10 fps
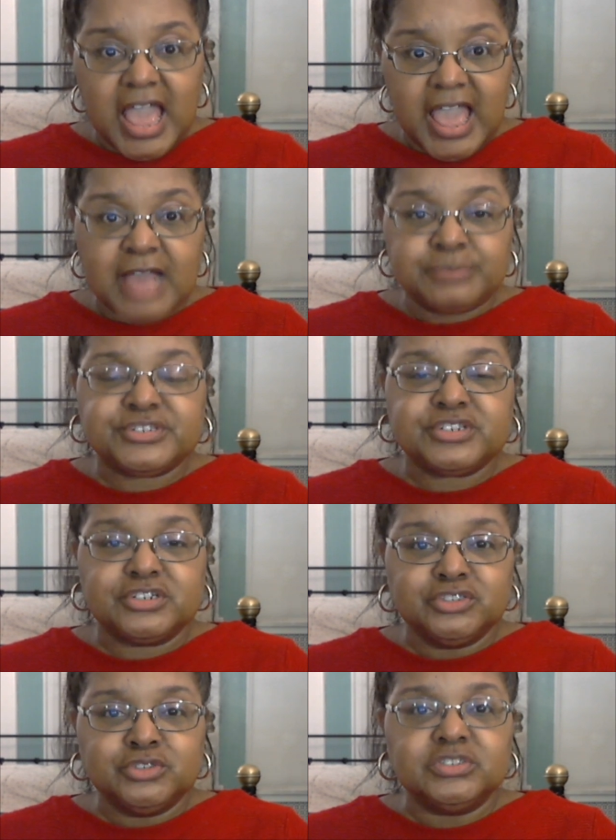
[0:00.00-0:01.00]

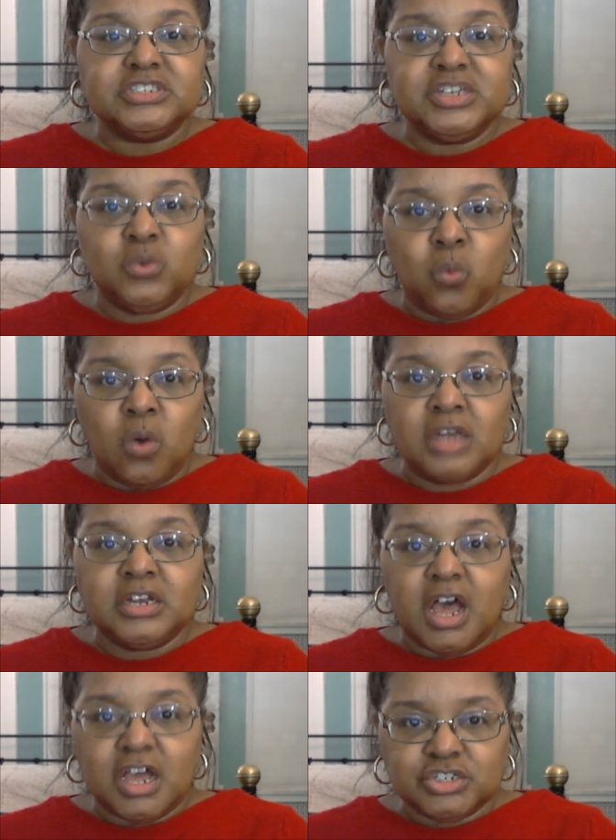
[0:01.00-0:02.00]
absolutely
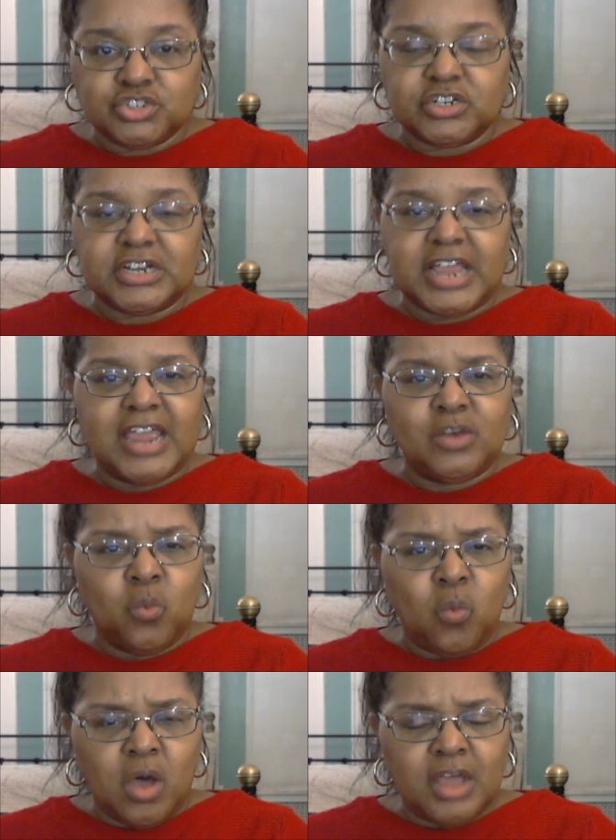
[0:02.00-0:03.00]

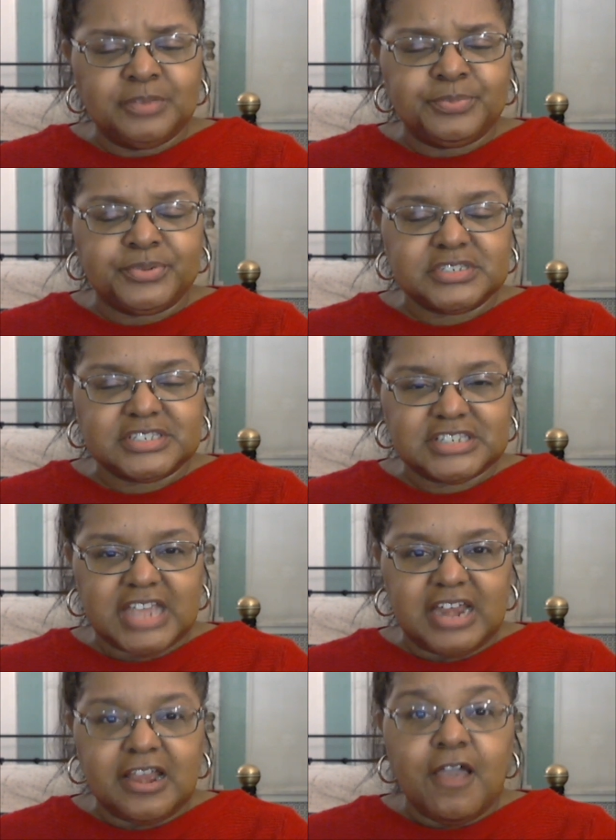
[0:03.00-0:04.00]

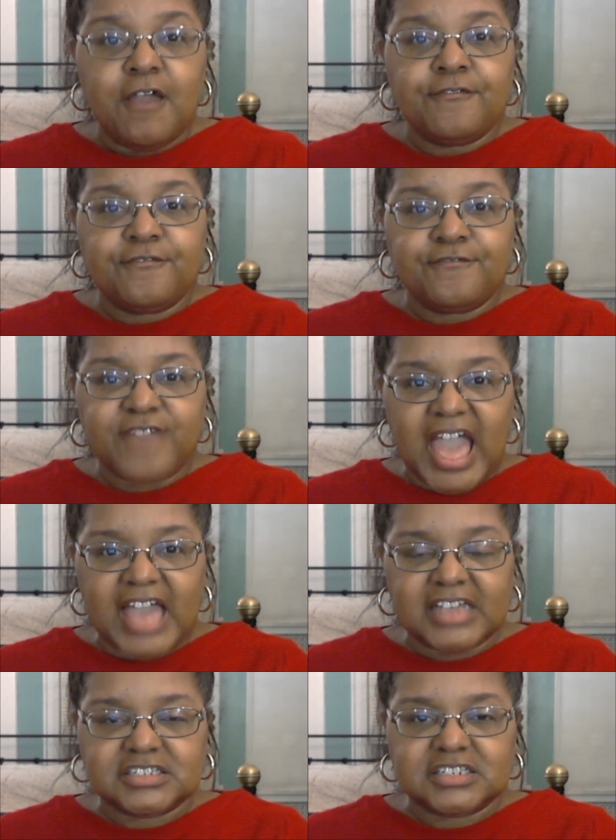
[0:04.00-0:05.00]
101%
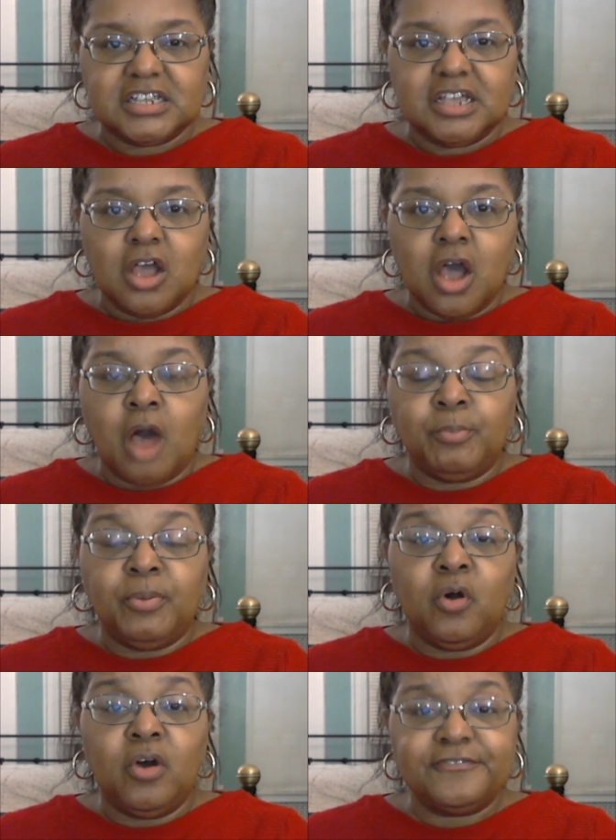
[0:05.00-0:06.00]
fact
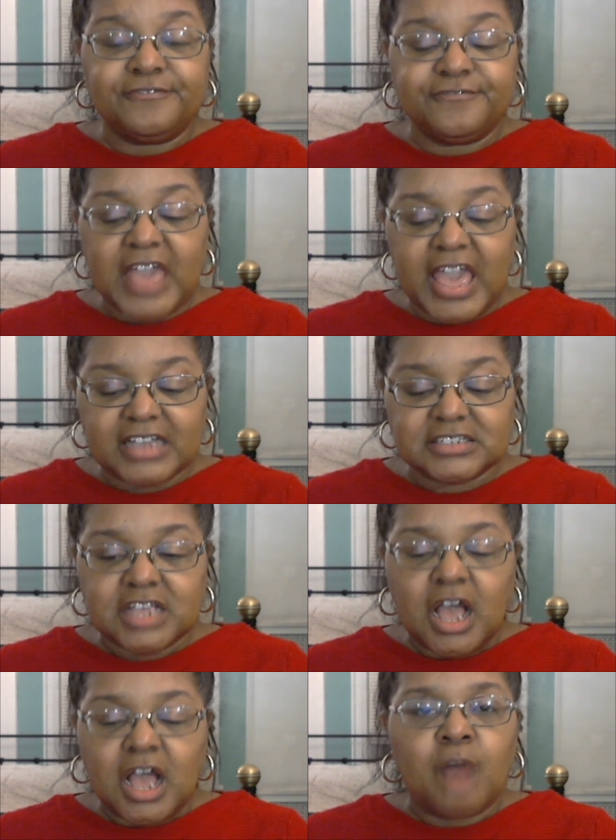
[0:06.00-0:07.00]
upon fact
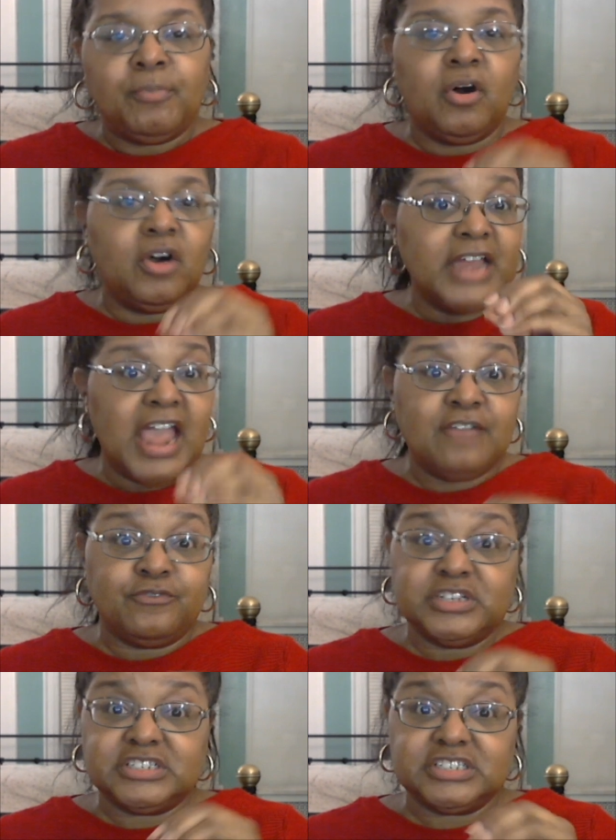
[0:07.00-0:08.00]
upon
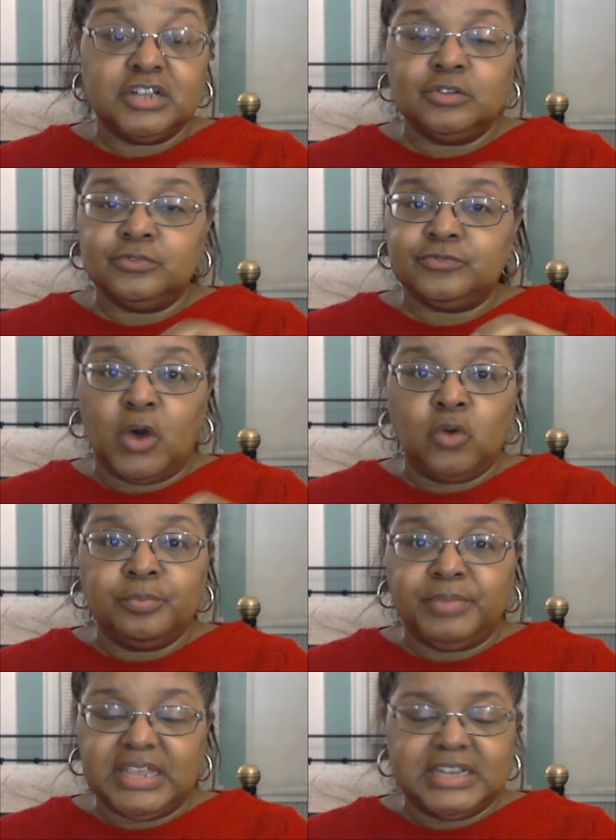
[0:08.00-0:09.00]
every single
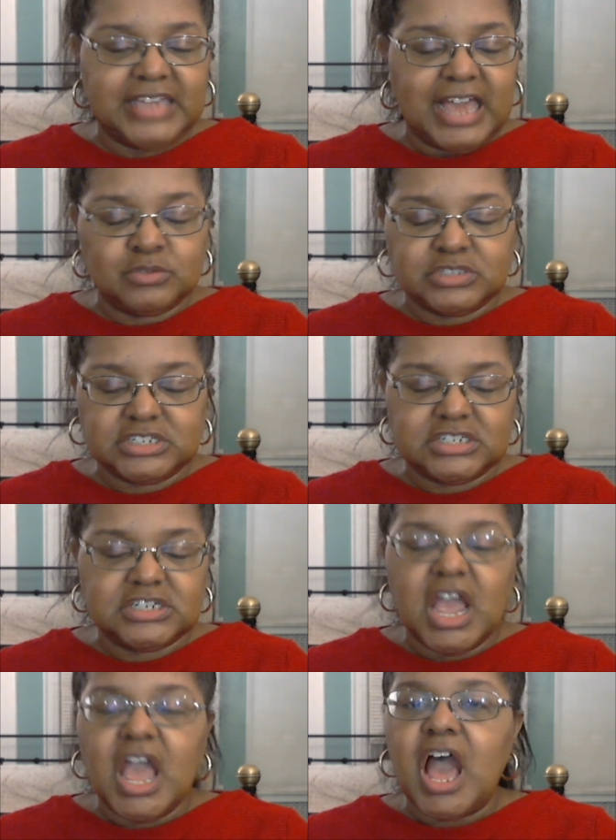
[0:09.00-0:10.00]
vote being counted,
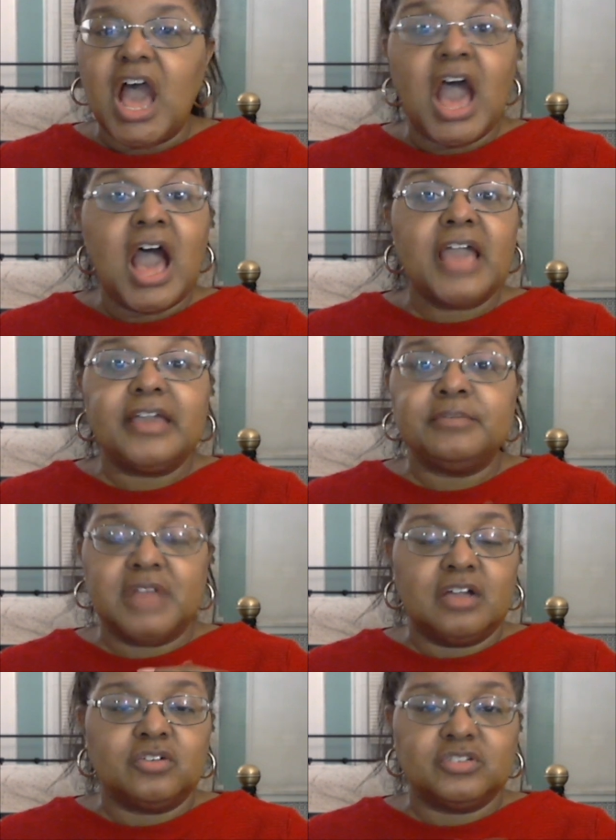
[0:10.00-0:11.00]
I am
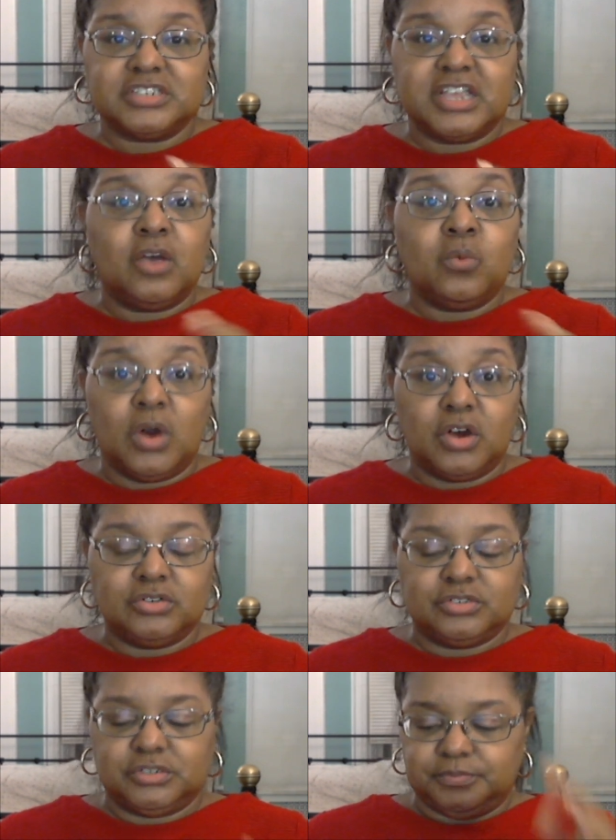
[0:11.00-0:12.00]
not going to say a
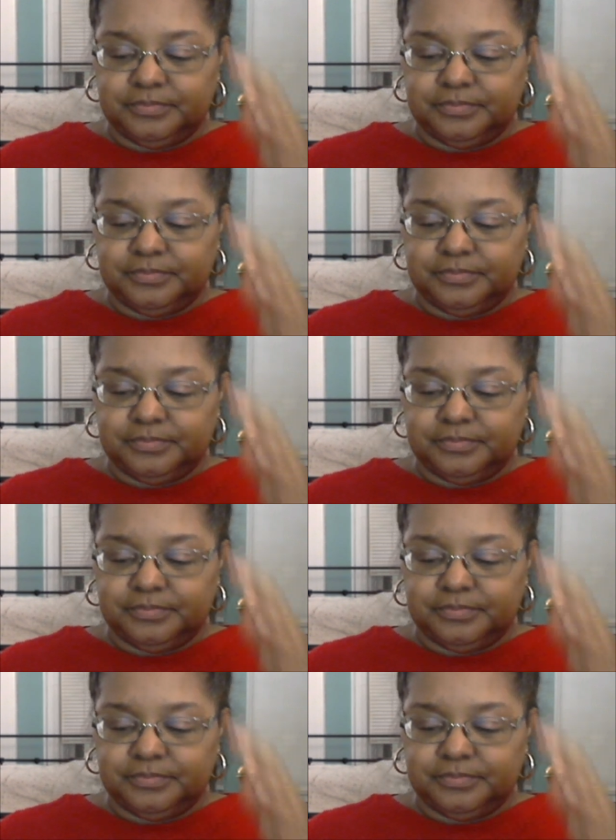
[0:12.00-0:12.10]
word.